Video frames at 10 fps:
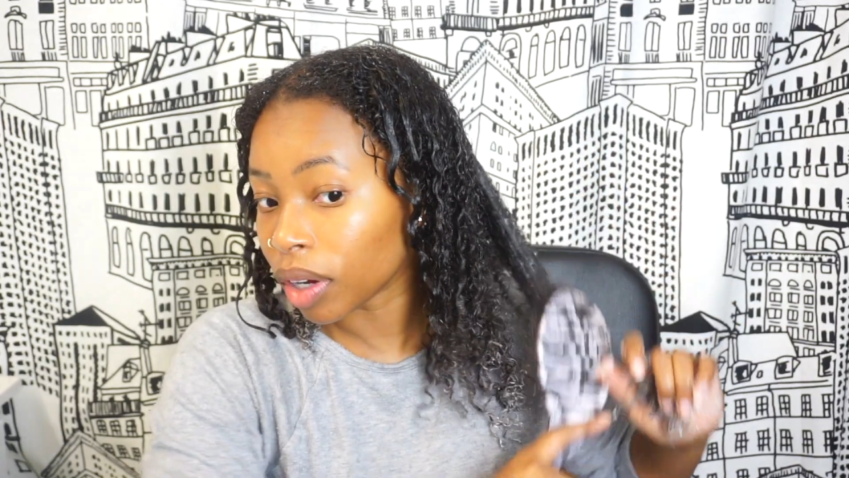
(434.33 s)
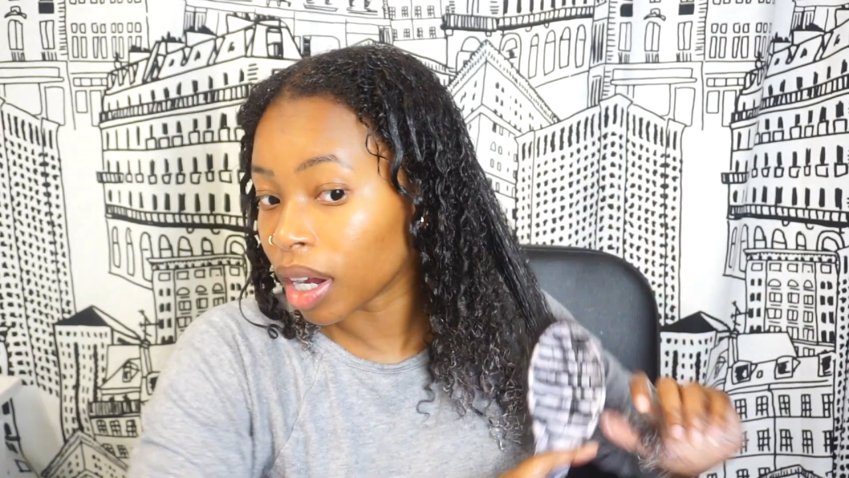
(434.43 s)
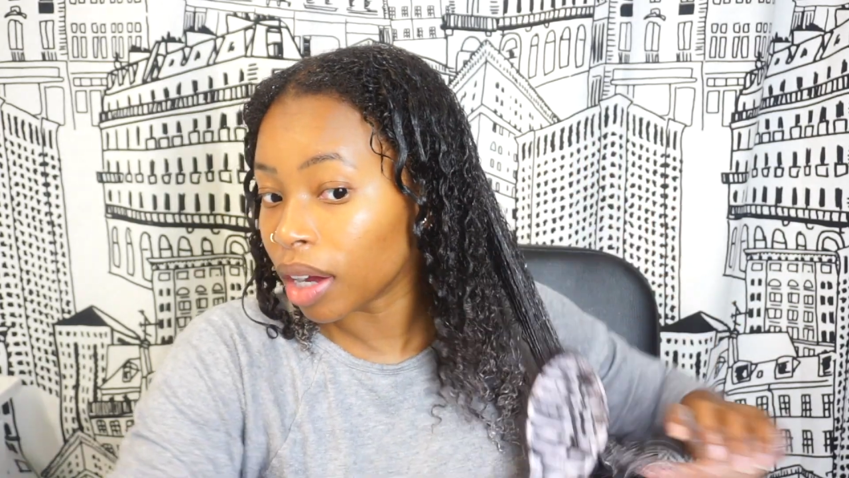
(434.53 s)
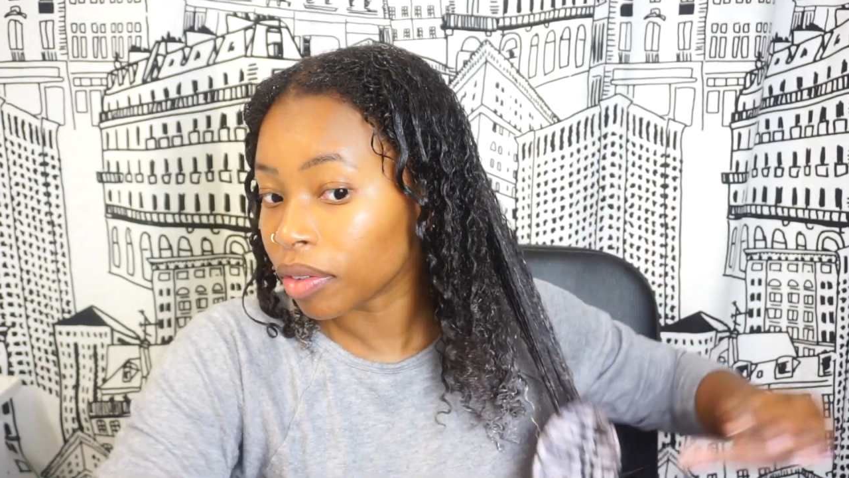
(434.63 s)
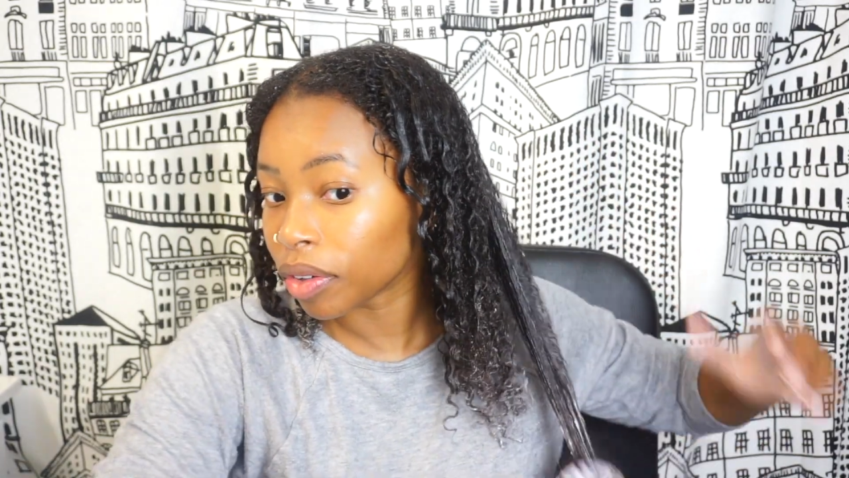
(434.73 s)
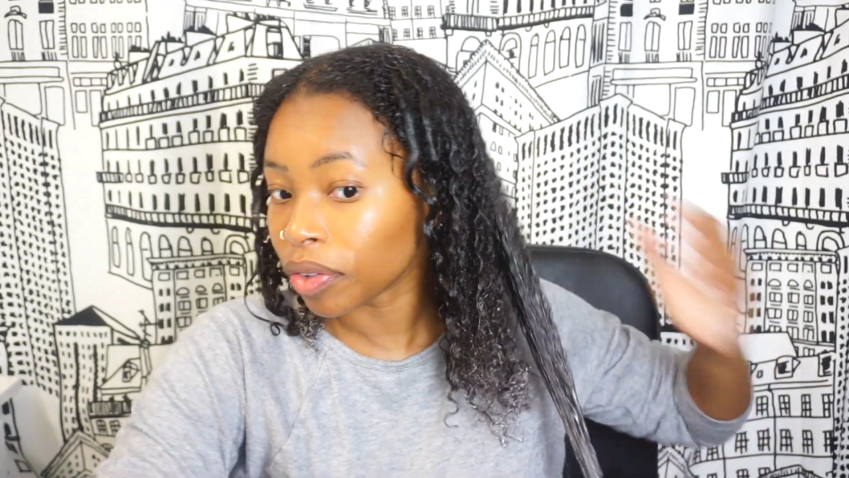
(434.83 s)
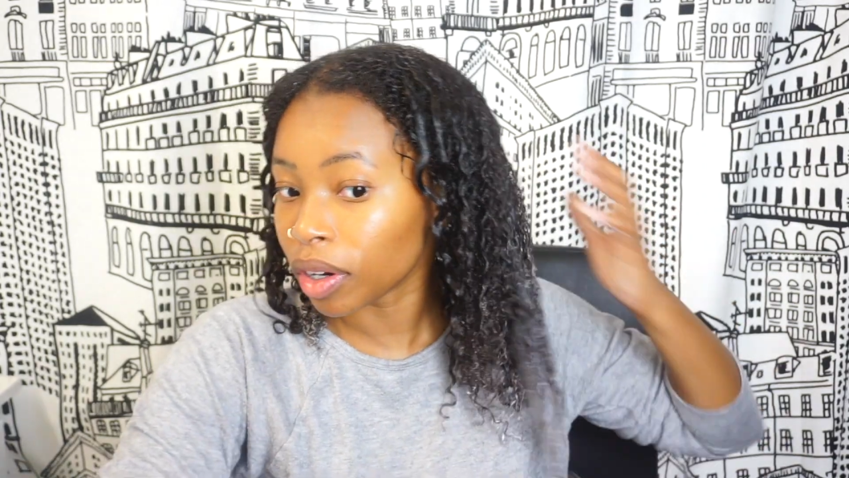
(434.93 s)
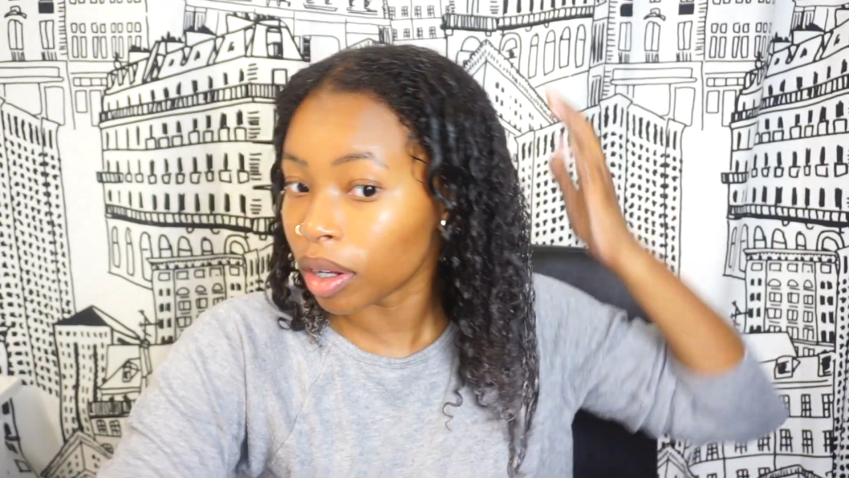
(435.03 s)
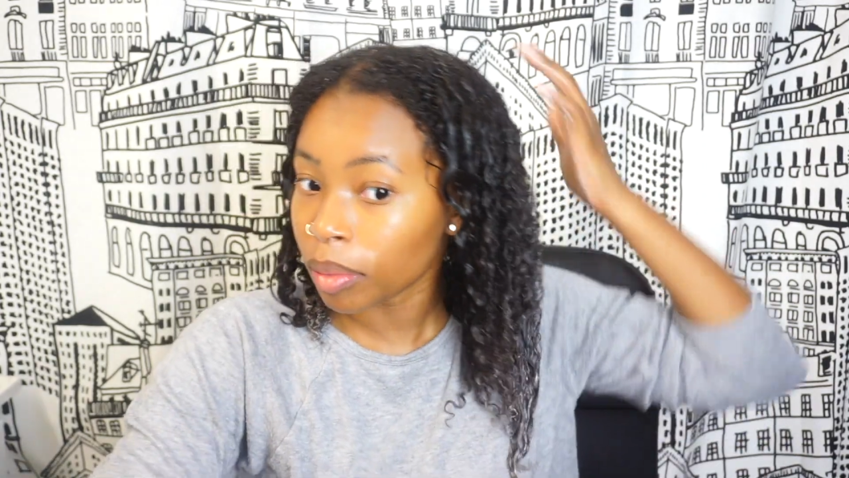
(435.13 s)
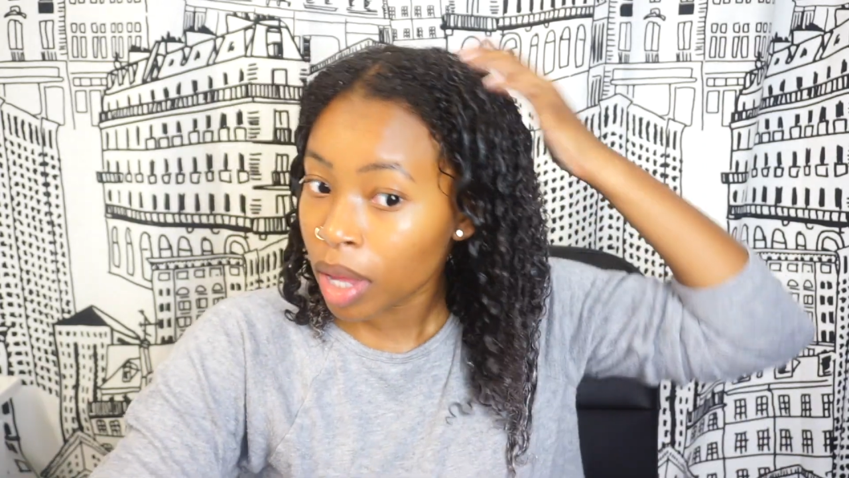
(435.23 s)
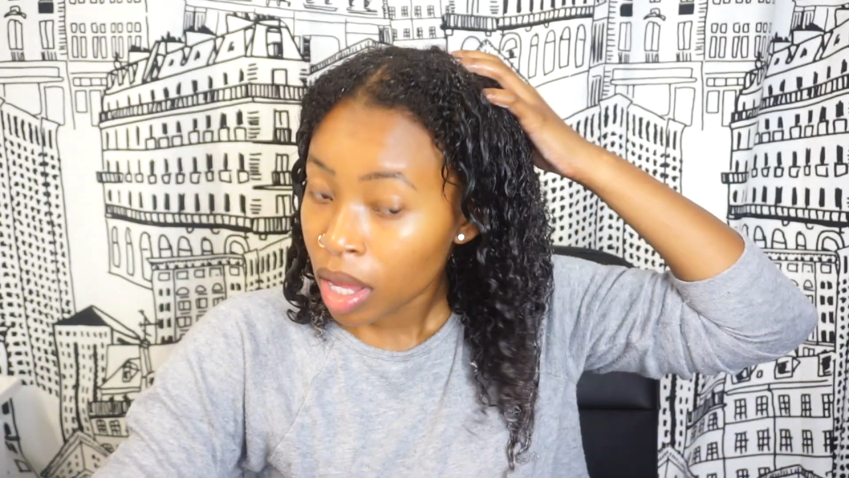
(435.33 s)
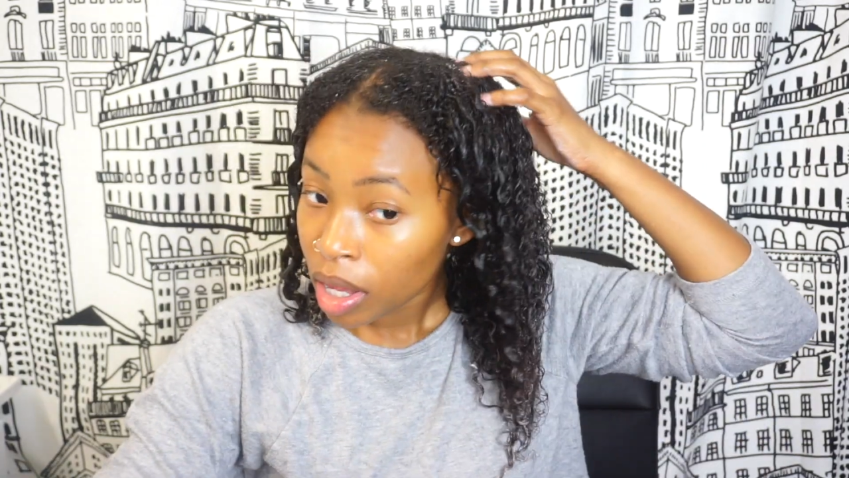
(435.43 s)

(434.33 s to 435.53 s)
recover from.